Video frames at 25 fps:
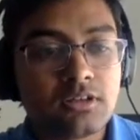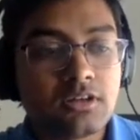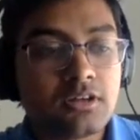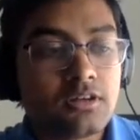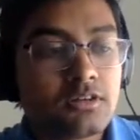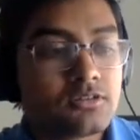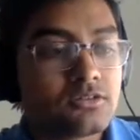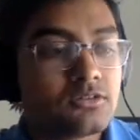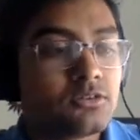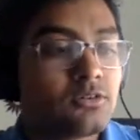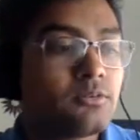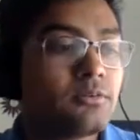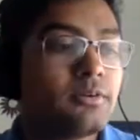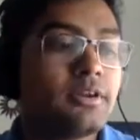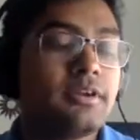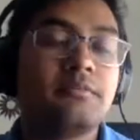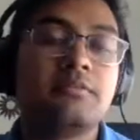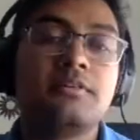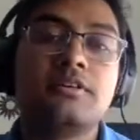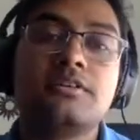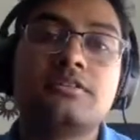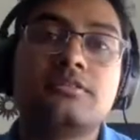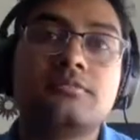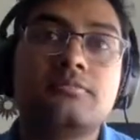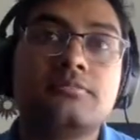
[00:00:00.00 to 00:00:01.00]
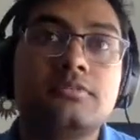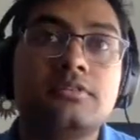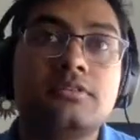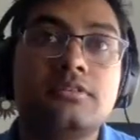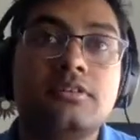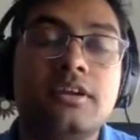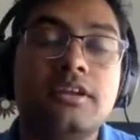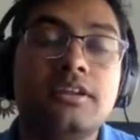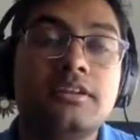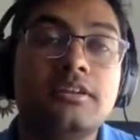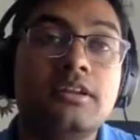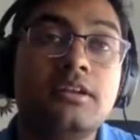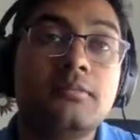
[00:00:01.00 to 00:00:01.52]
So
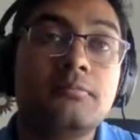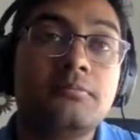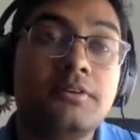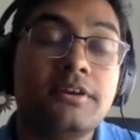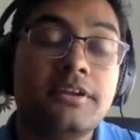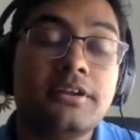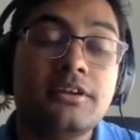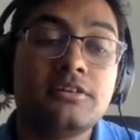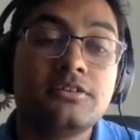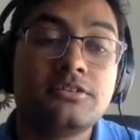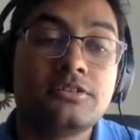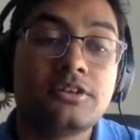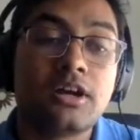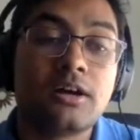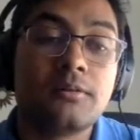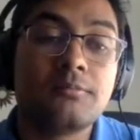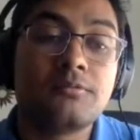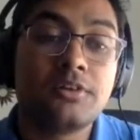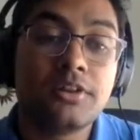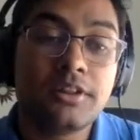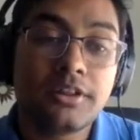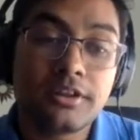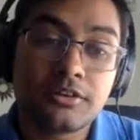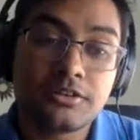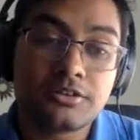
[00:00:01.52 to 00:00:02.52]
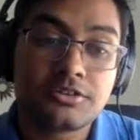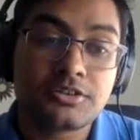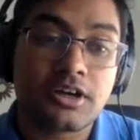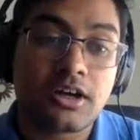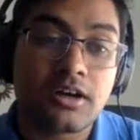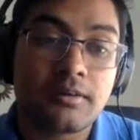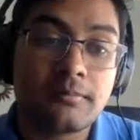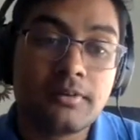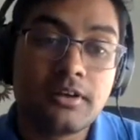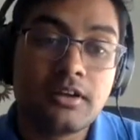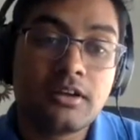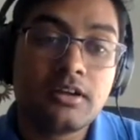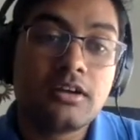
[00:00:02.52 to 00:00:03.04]
it did a pretty good job, really good
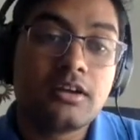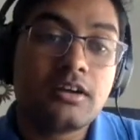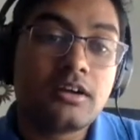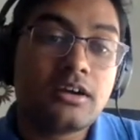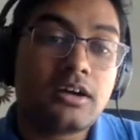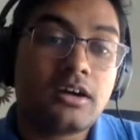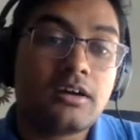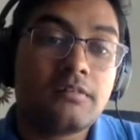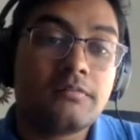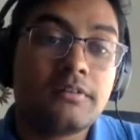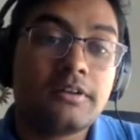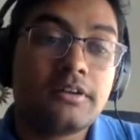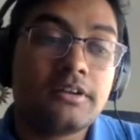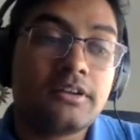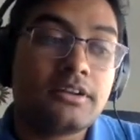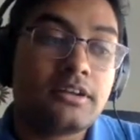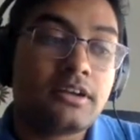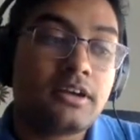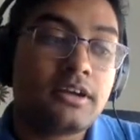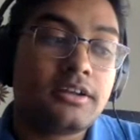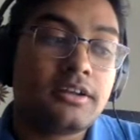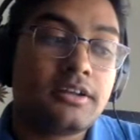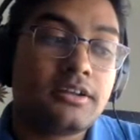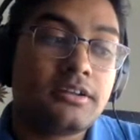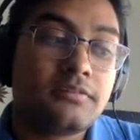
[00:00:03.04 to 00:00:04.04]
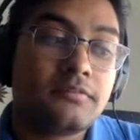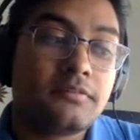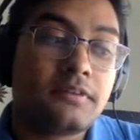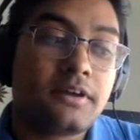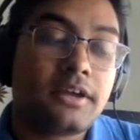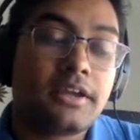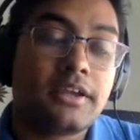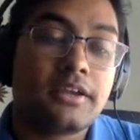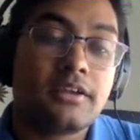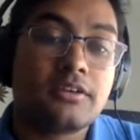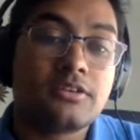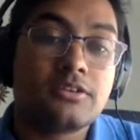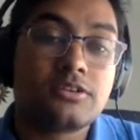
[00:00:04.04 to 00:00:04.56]
job of
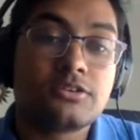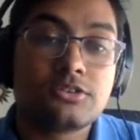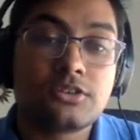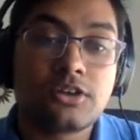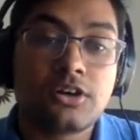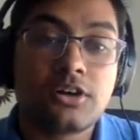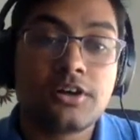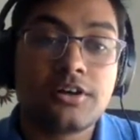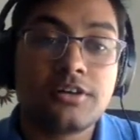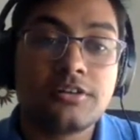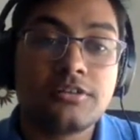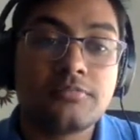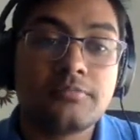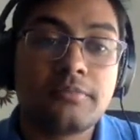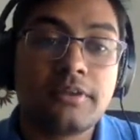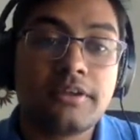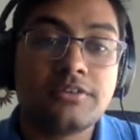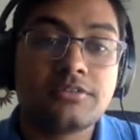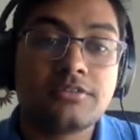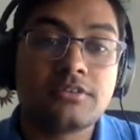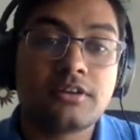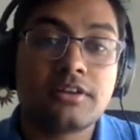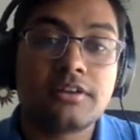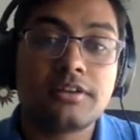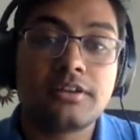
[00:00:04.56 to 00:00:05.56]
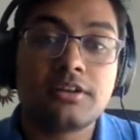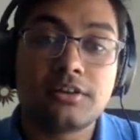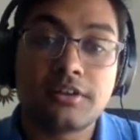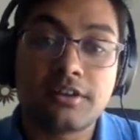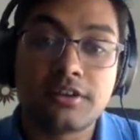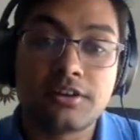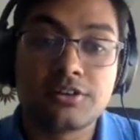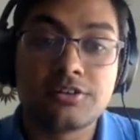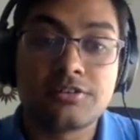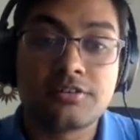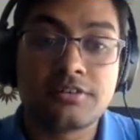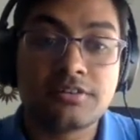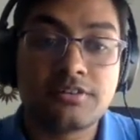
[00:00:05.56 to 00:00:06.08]
identifying stars based on their
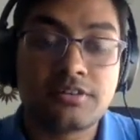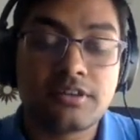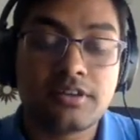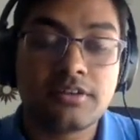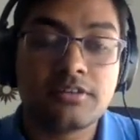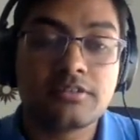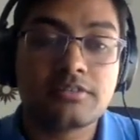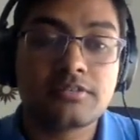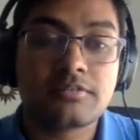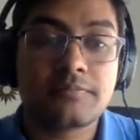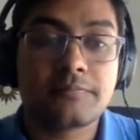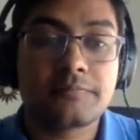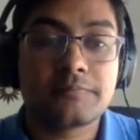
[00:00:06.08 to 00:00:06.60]
characteristics.